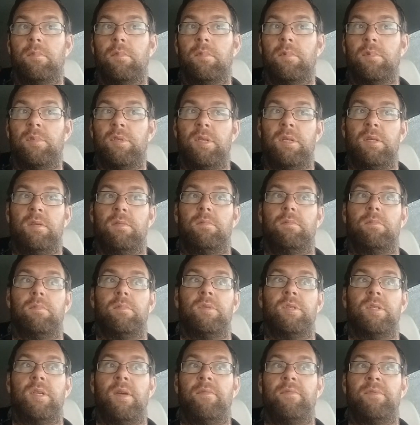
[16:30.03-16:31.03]
is it
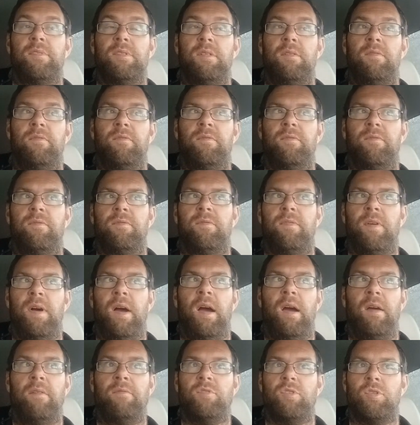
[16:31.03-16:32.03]

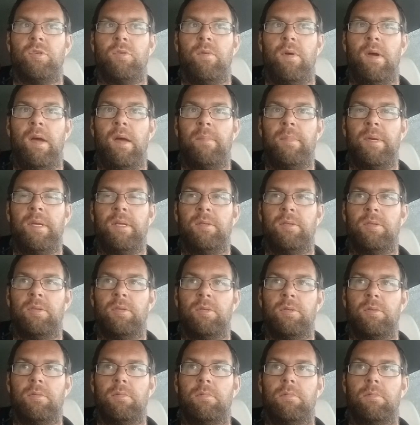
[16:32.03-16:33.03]
75 square
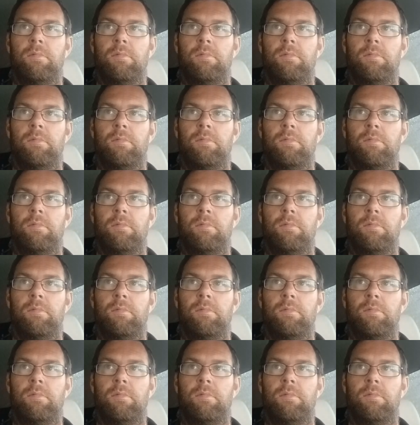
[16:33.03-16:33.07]
meters?